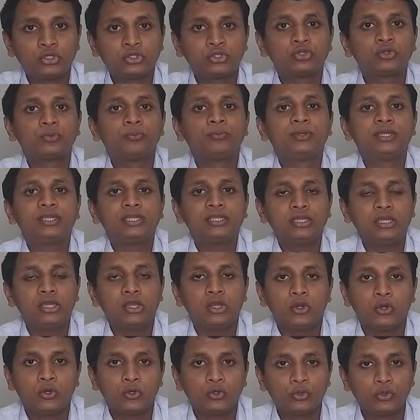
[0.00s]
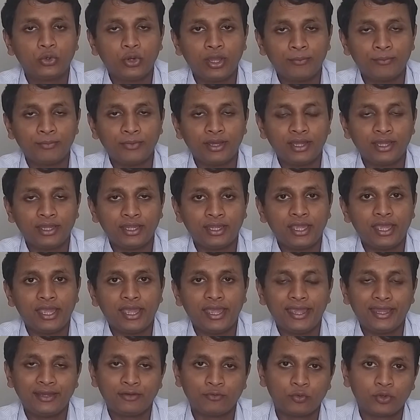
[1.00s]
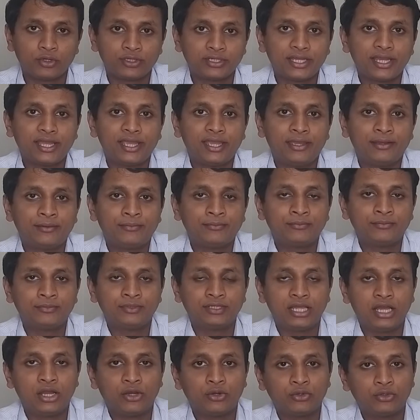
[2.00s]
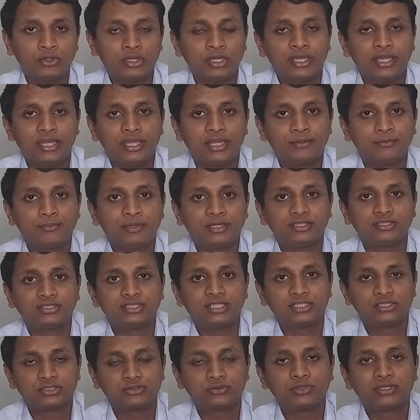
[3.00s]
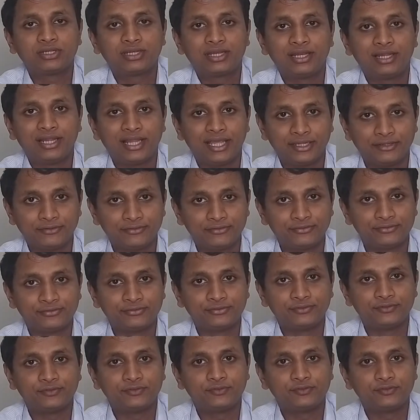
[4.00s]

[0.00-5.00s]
to be who am I and what I am now in my Jesuit life.